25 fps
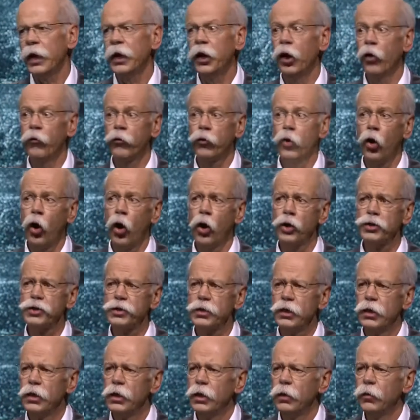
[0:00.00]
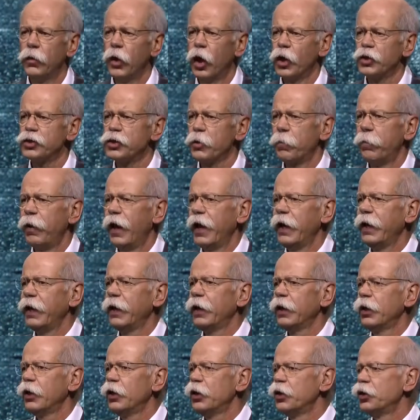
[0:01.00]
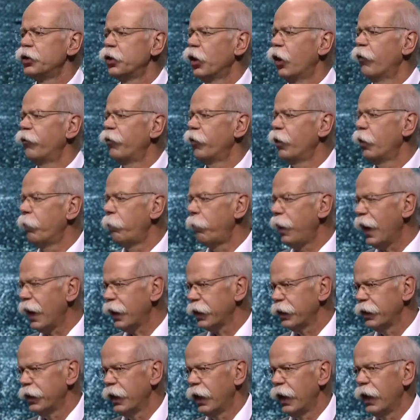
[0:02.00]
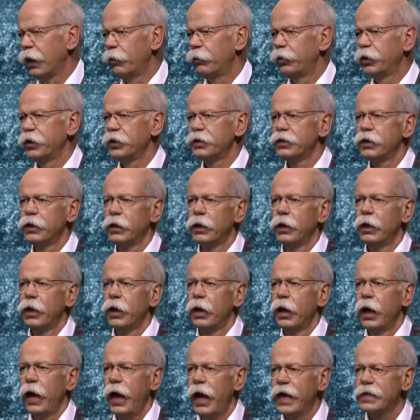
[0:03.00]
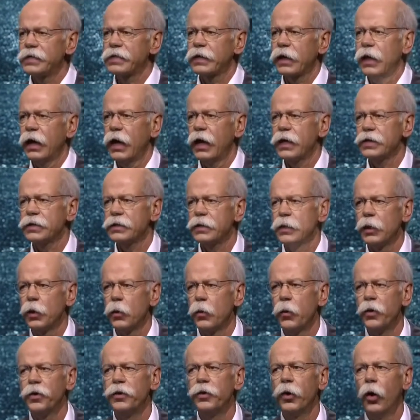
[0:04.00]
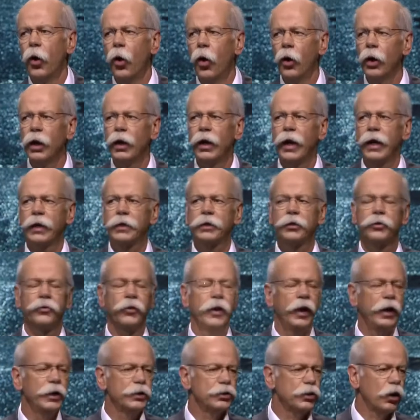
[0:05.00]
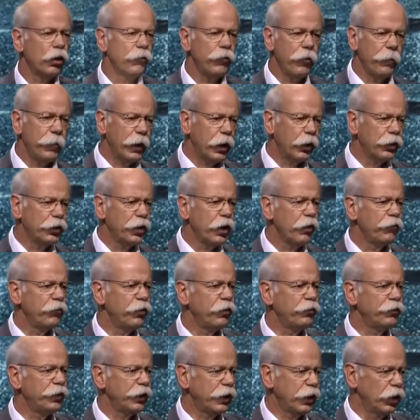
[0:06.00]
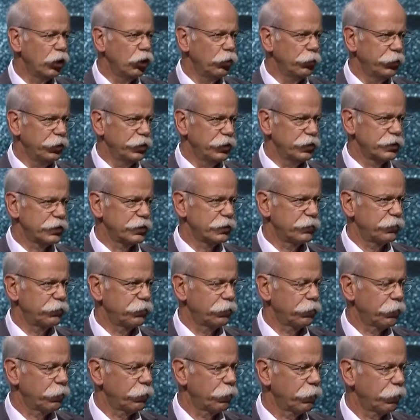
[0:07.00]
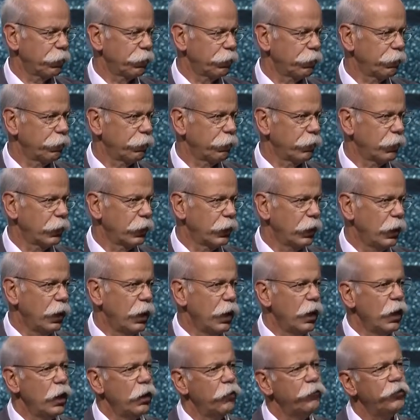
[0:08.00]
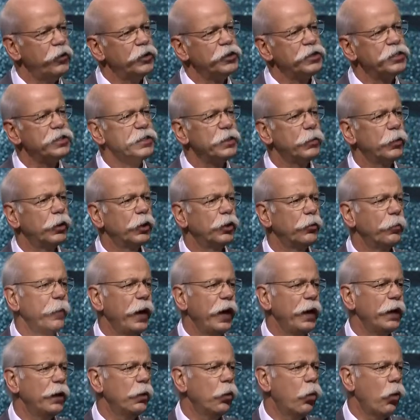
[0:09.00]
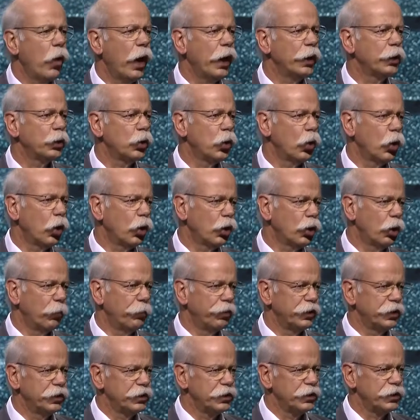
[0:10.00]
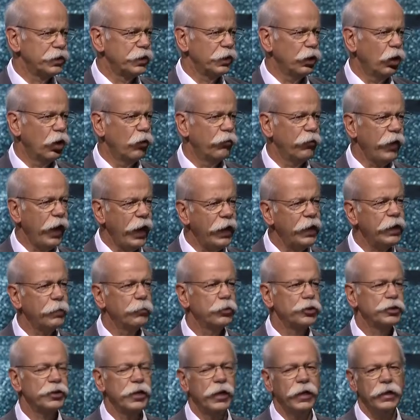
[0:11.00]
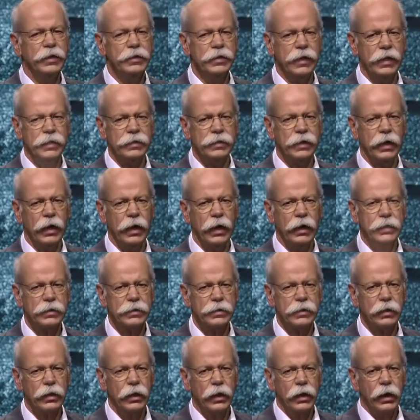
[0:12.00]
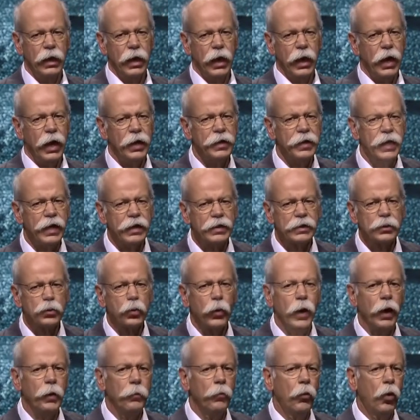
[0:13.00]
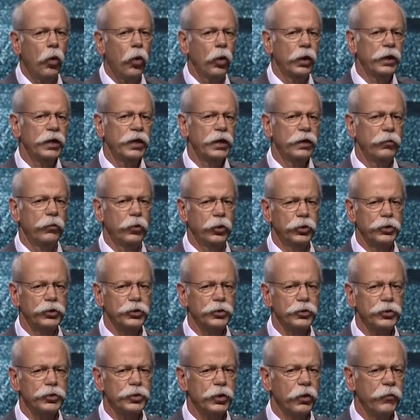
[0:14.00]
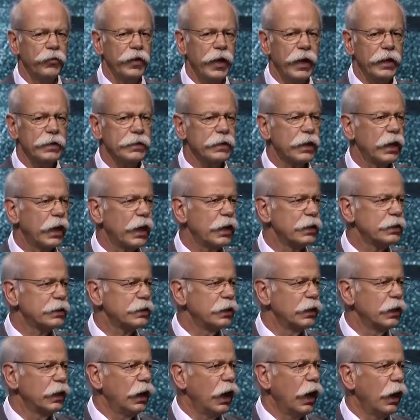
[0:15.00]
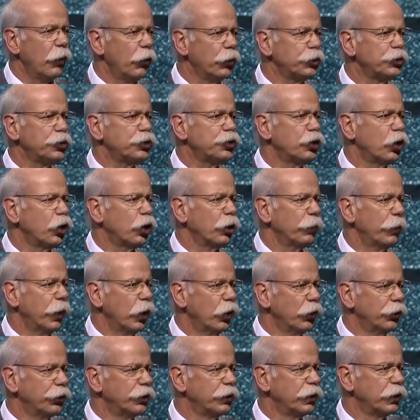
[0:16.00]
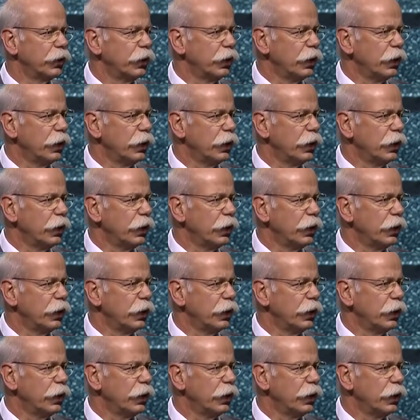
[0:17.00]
And of course, we're also planning to offer a plug-in hybrid S-Class with an all-electric range of about 50 kilometers. Efficiency will remain one core competency of any Mercedes S-Class, and there's one more key virtue of the S-Class I want to talk about.